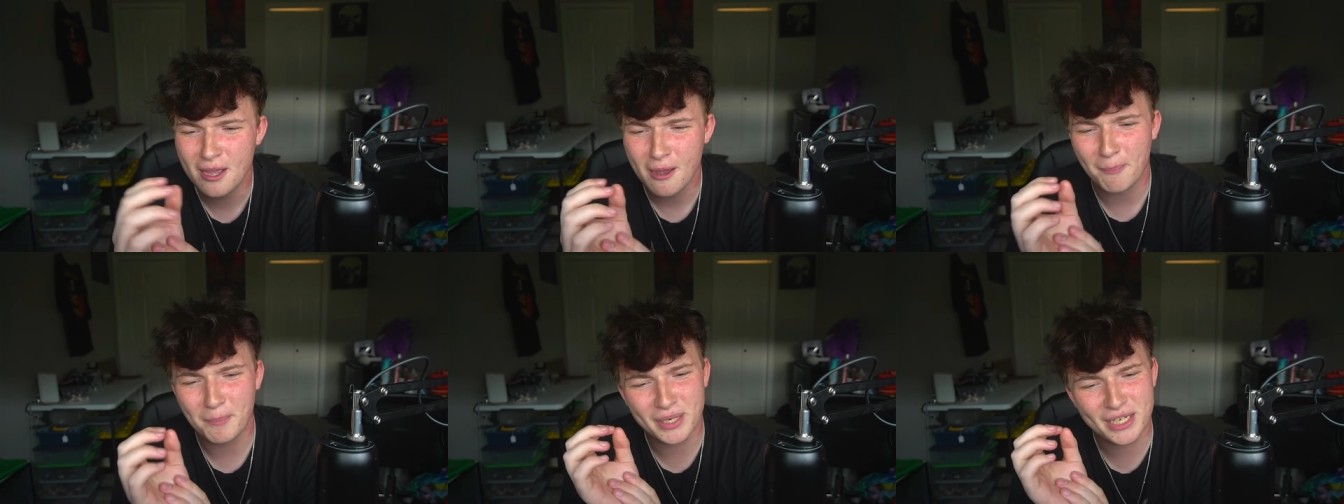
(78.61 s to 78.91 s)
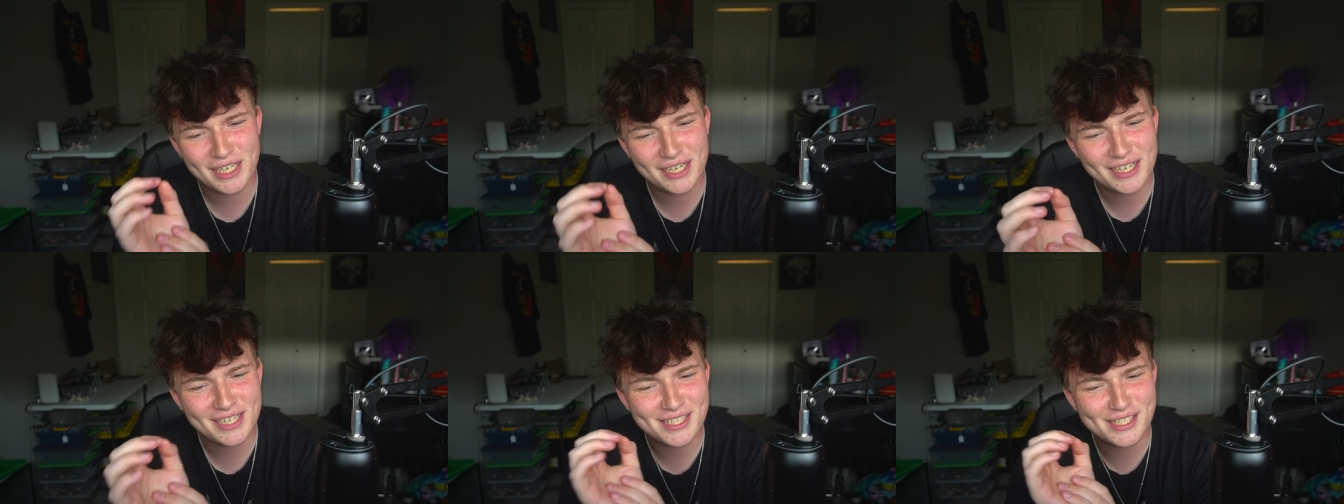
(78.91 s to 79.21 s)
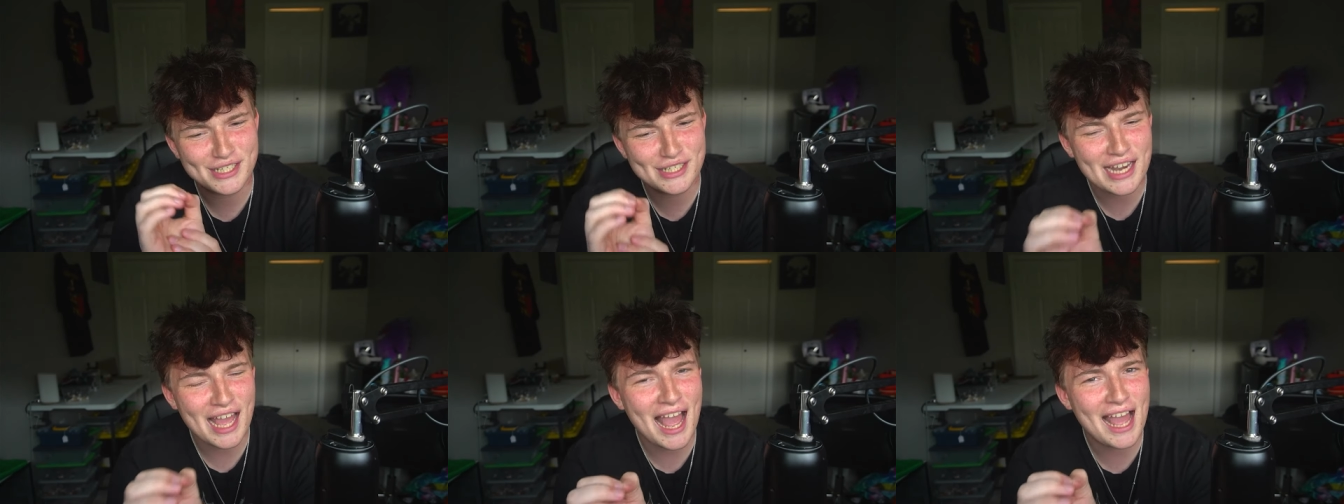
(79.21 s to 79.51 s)
but it is
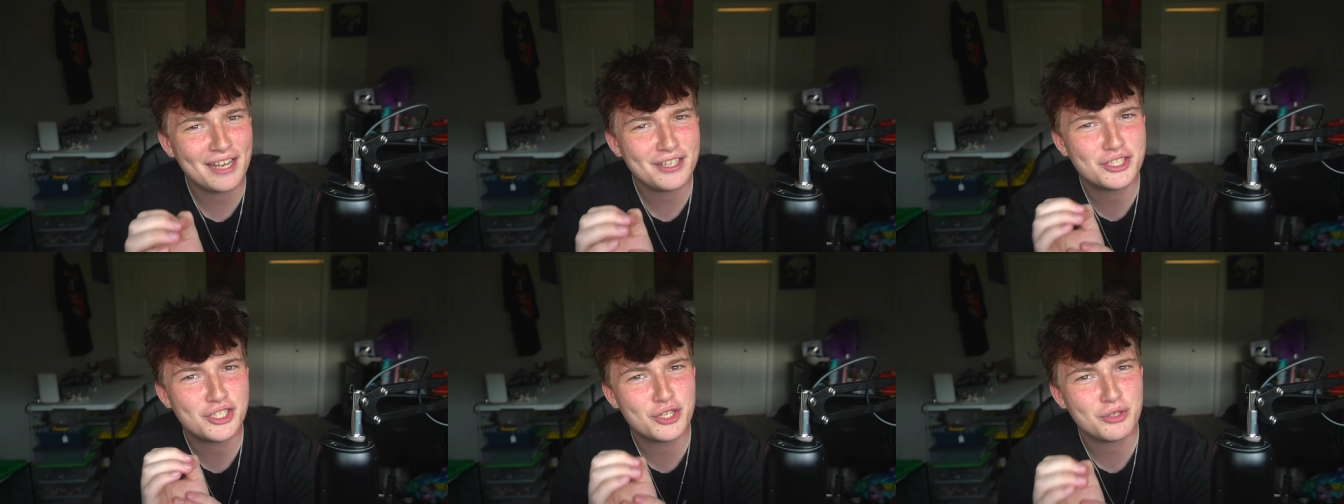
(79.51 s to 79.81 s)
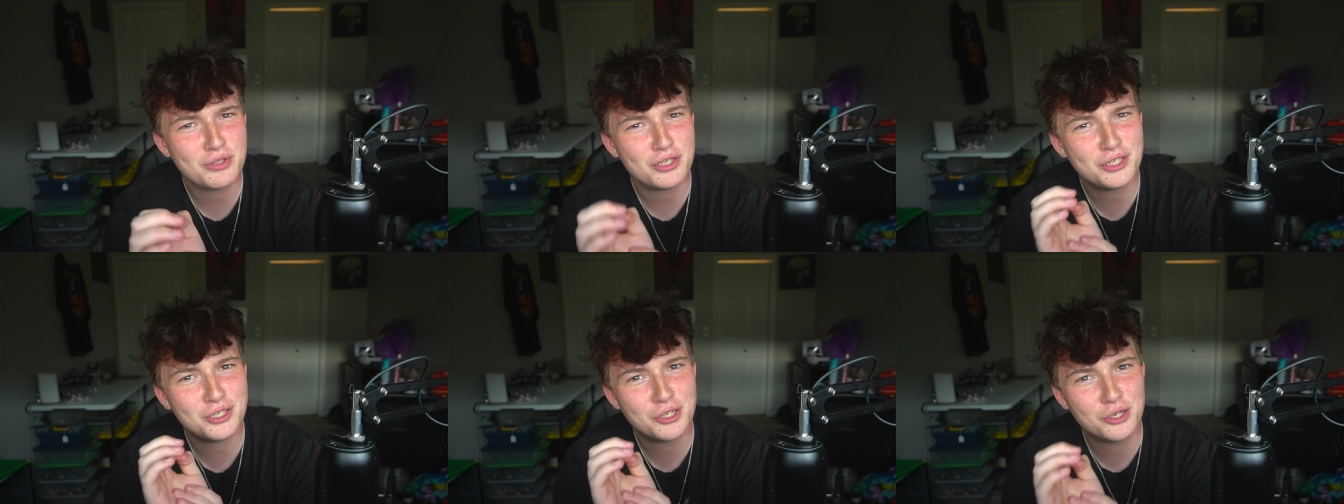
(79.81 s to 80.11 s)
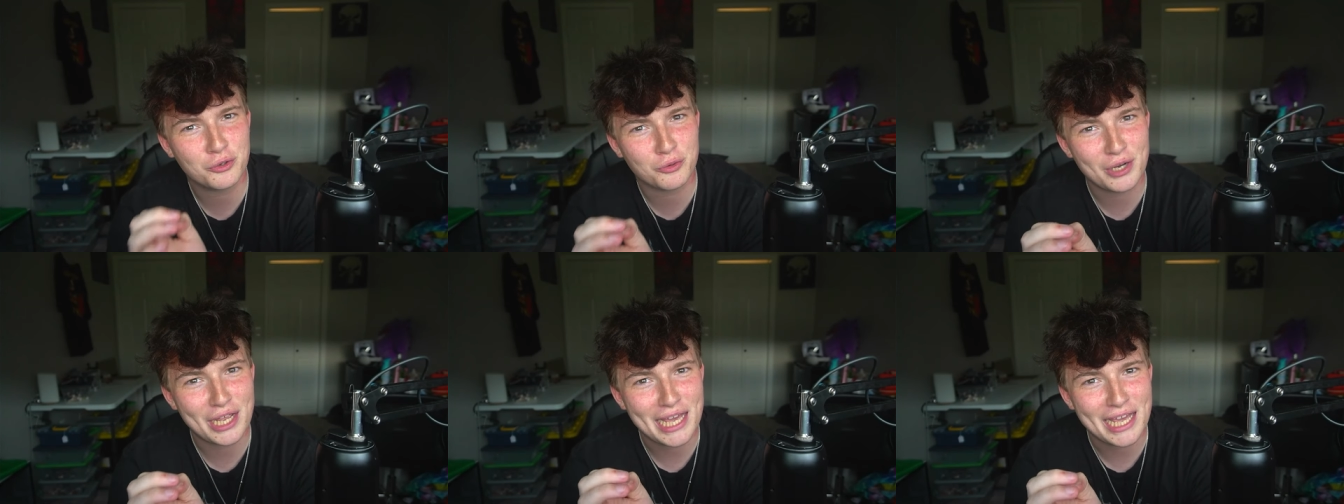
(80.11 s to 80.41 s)
not to the
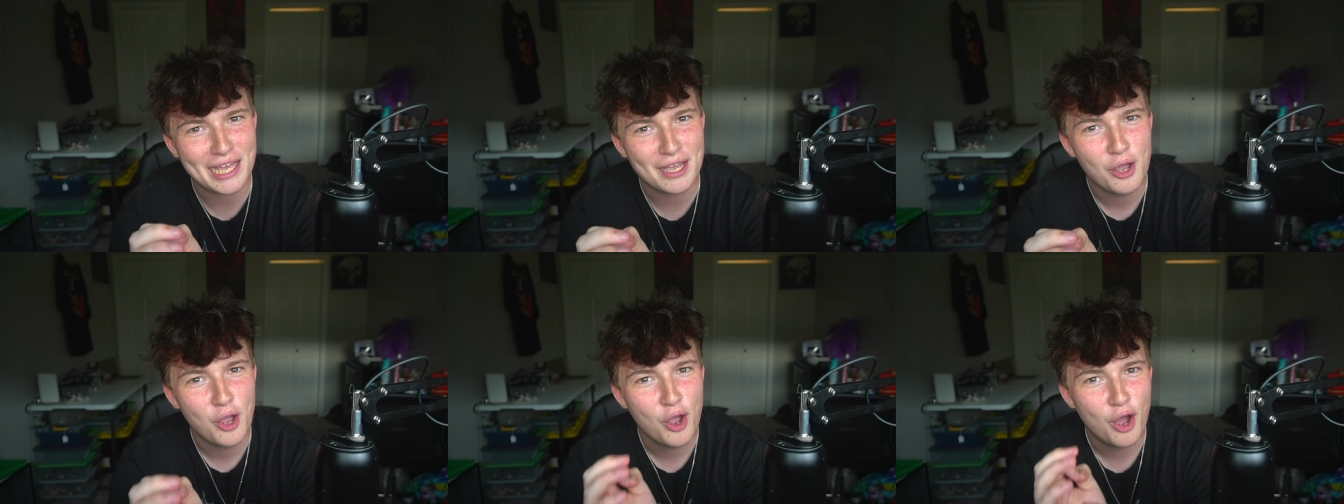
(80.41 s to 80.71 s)
degree